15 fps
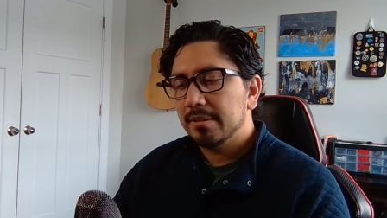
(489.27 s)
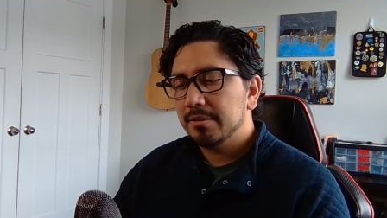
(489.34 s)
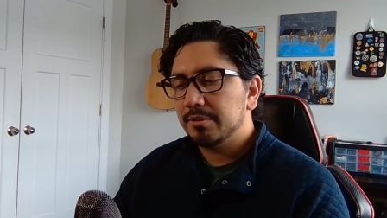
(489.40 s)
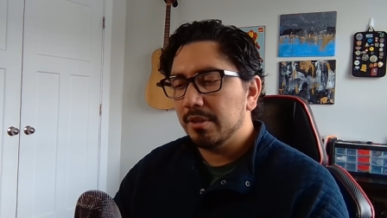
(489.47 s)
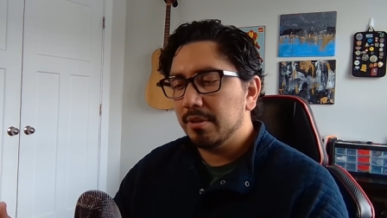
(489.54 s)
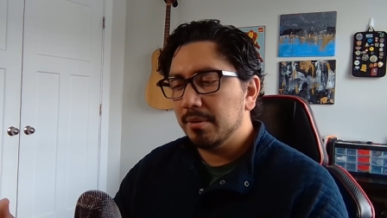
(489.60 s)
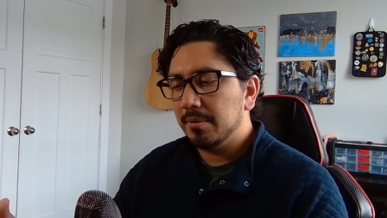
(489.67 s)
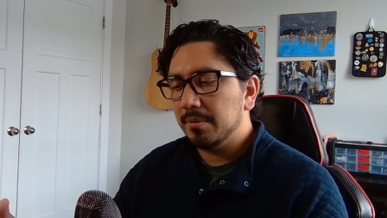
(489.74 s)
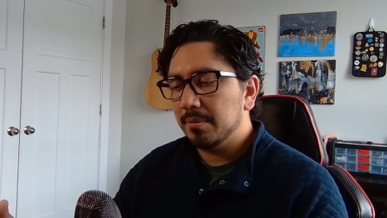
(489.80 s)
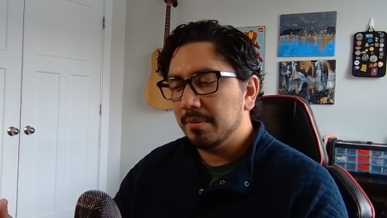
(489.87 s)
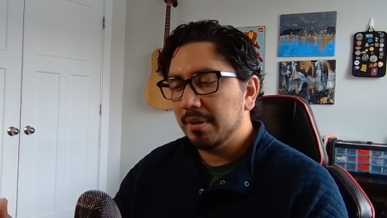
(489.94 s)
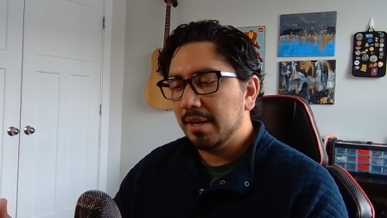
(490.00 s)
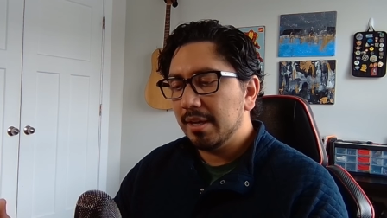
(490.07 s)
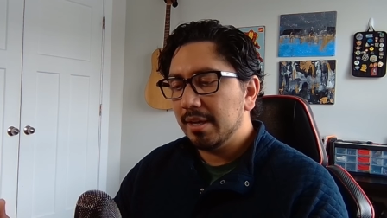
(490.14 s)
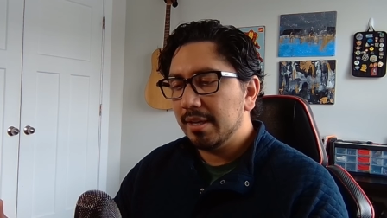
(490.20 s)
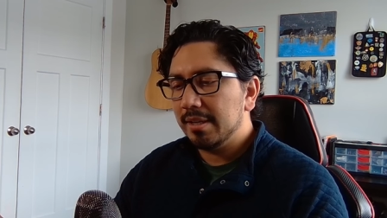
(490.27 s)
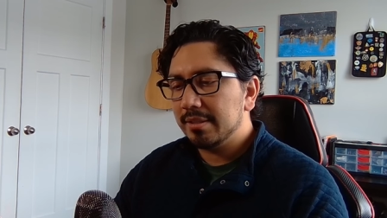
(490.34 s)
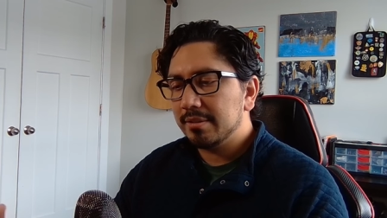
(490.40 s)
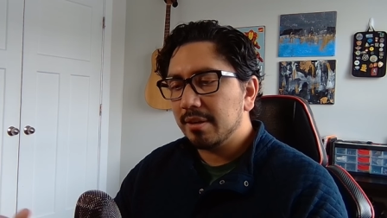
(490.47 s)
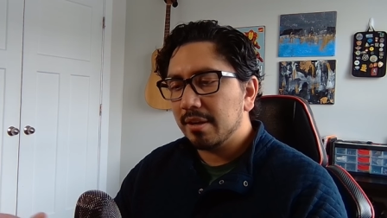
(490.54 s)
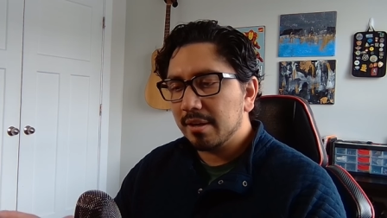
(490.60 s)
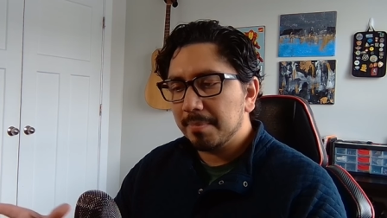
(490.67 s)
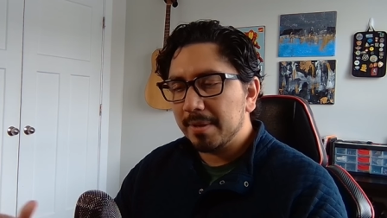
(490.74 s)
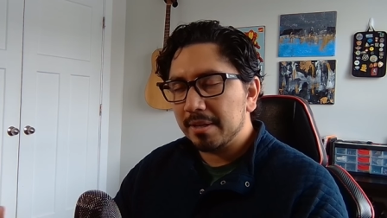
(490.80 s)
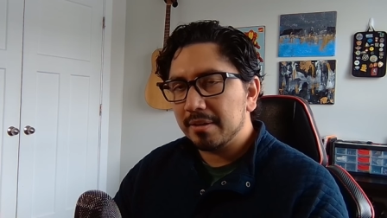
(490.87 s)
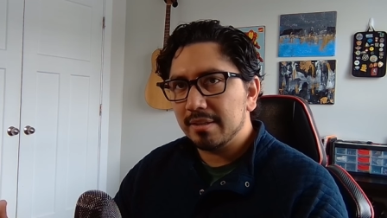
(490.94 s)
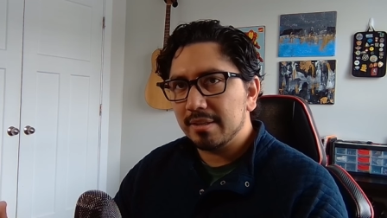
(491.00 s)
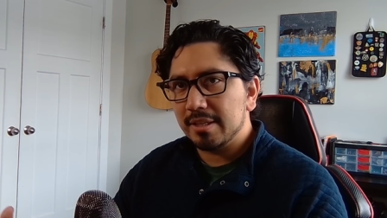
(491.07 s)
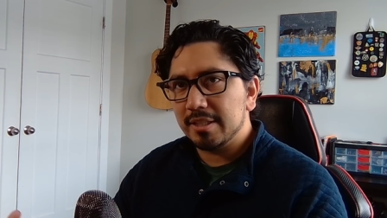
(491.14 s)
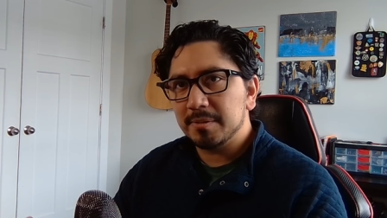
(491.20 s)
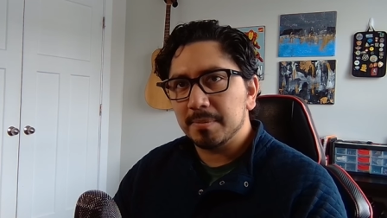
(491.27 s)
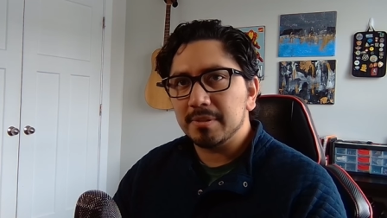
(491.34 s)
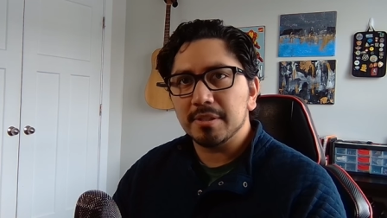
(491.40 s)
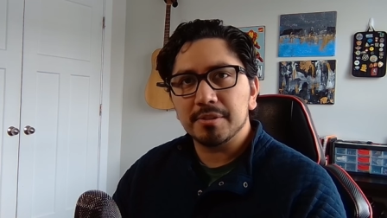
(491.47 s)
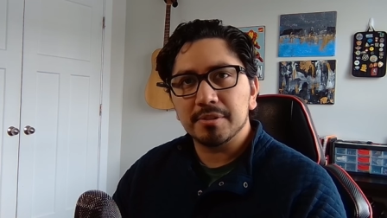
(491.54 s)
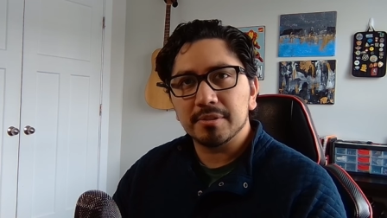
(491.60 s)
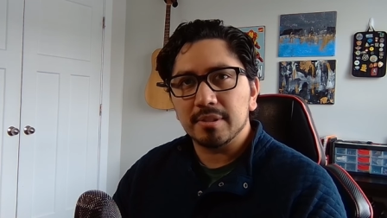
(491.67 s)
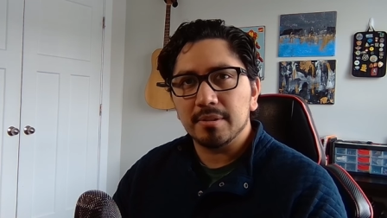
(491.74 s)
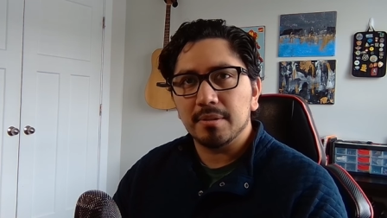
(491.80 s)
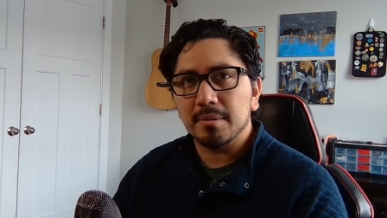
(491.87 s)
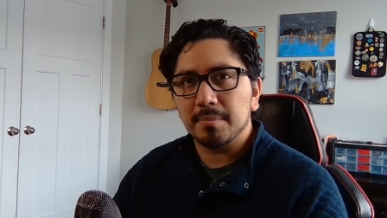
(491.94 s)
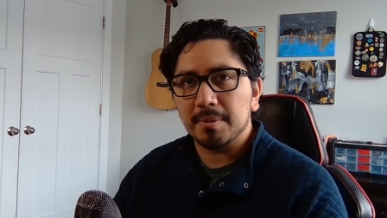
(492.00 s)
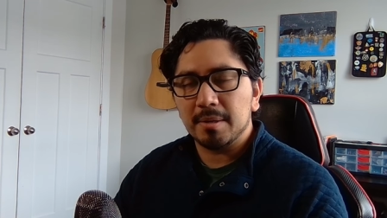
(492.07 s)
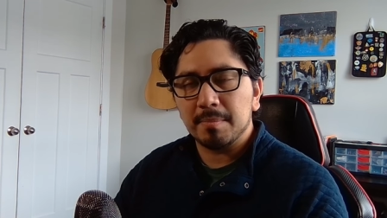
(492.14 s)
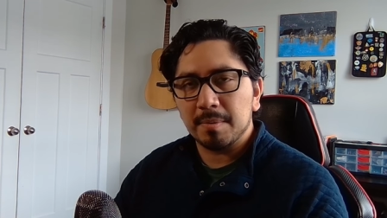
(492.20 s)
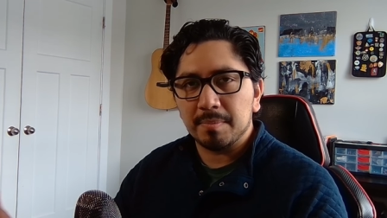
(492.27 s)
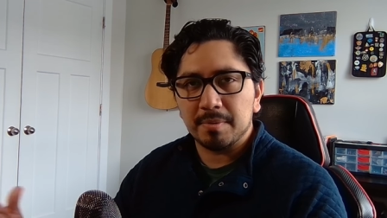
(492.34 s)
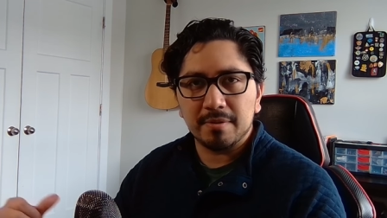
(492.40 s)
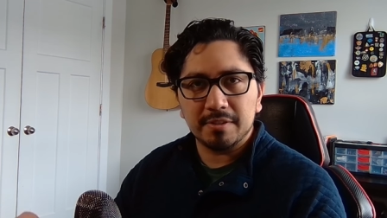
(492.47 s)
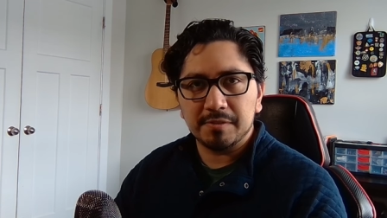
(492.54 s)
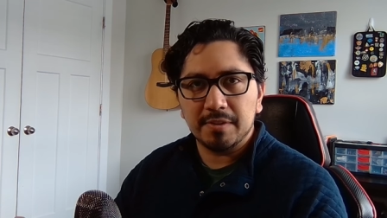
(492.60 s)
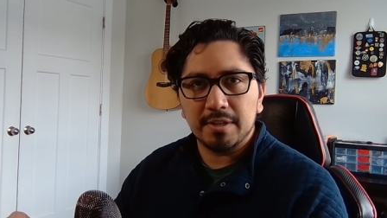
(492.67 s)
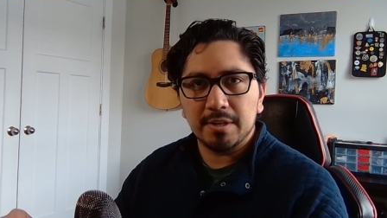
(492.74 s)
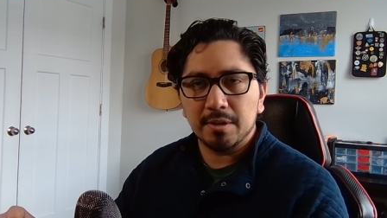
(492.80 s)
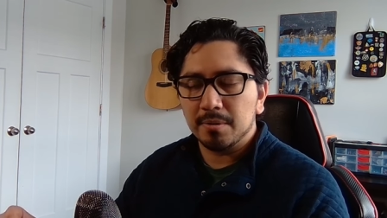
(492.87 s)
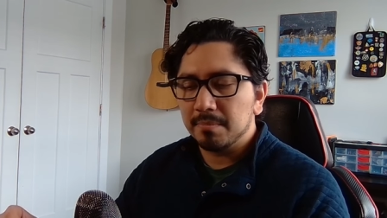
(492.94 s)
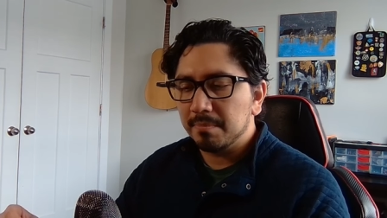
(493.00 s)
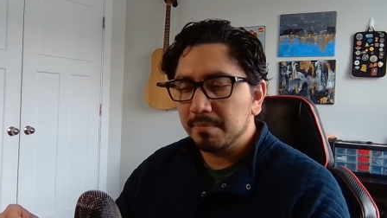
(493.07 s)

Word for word: So I talk about these positions a little bit in my previous video.